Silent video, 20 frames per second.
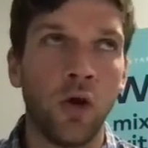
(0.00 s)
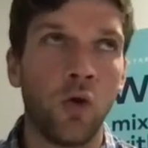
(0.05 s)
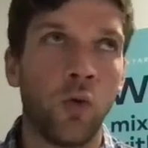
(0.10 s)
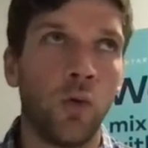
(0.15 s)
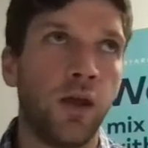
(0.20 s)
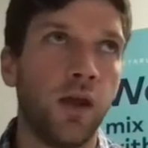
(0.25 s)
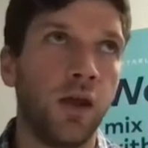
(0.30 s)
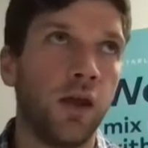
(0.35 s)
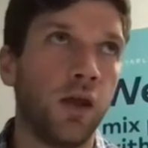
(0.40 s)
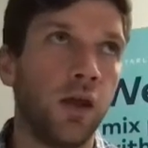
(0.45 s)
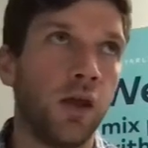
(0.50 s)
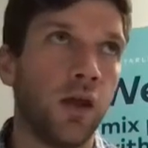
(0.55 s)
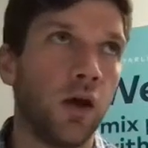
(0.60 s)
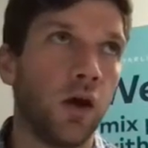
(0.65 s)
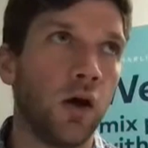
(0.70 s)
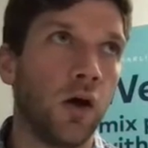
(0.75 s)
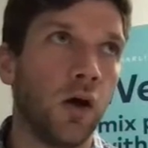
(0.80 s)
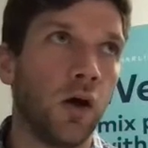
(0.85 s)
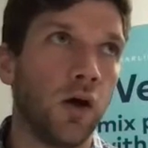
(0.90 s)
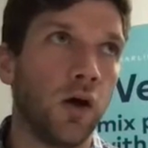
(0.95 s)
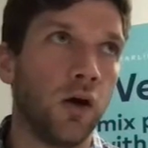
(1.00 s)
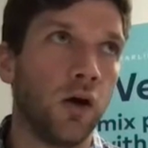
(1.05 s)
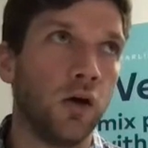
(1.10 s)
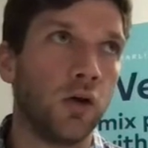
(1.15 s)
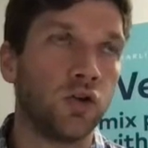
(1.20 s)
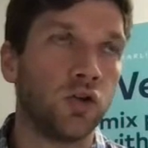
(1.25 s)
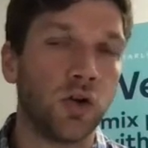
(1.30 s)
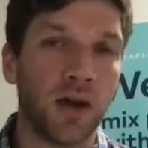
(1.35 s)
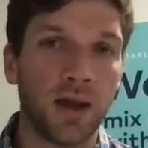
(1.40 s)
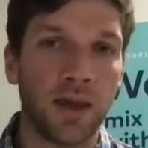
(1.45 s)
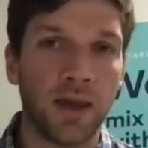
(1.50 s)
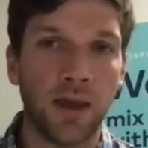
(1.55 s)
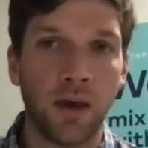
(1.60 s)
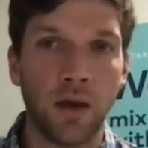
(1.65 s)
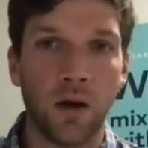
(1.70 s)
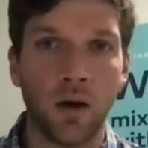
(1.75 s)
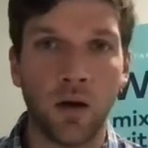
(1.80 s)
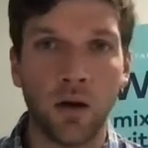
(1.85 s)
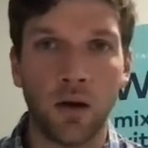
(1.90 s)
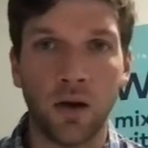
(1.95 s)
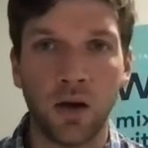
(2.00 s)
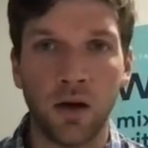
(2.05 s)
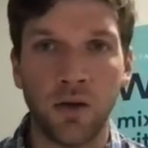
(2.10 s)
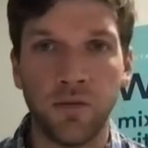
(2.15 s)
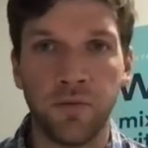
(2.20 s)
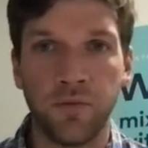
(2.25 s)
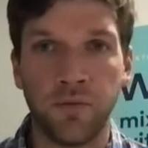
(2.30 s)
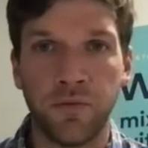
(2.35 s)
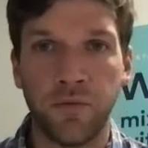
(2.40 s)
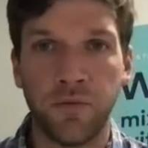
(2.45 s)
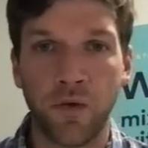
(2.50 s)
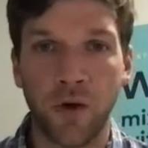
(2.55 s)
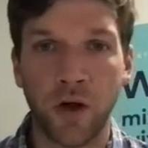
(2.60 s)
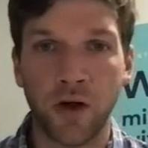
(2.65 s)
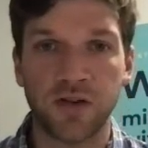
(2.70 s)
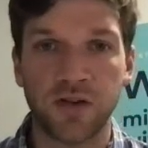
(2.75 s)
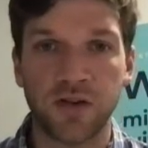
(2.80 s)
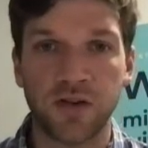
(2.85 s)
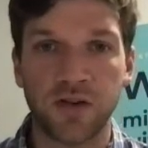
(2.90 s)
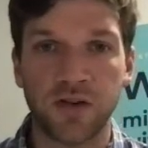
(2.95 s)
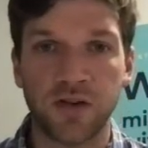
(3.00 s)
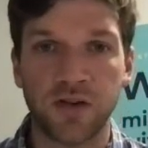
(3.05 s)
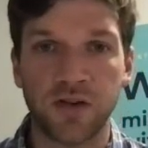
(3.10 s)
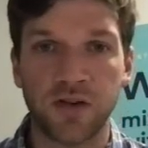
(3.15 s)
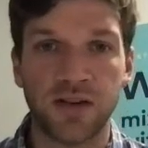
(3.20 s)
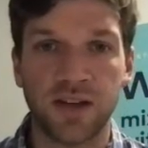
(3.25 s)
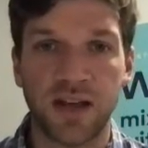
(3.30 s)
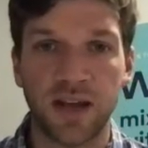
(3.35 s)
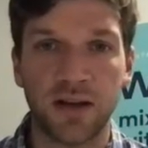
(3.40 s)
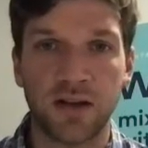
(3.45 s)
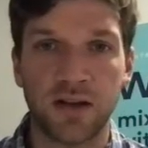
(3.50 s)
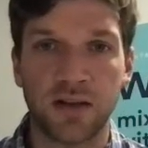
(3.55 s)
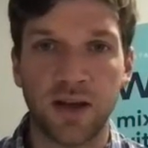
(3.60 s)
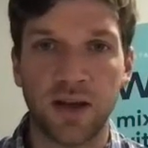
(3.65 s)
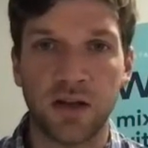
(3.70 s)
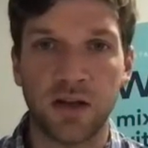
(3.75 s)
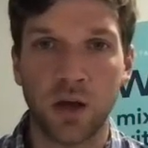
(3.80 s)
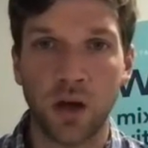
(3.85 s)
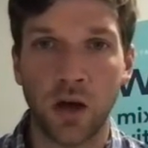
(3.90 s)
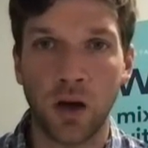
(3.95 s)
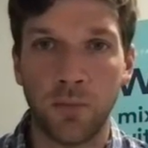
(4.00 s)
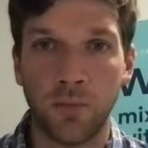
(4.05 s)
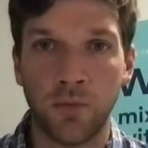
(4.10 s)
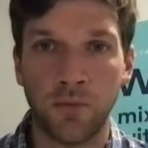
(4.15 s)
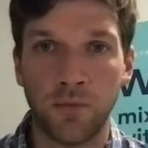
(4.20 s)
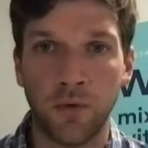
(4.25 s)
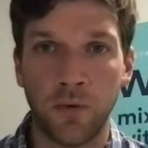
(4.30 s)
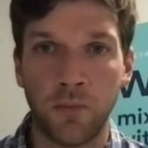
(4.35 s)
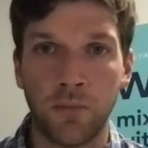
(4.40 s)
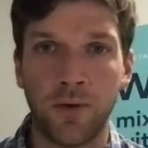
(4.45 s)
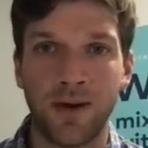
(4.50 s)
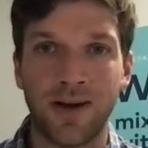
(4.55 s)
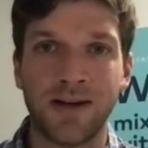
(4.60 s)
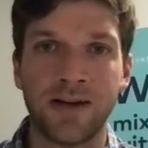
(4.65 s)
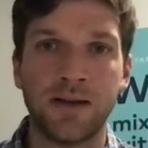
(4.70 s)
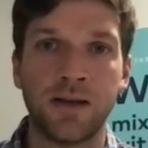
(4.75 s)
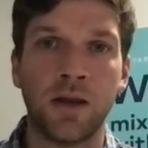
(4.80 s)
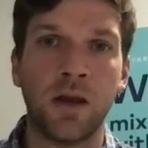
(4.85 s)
We are tracking our kind of first stage carbon footprint.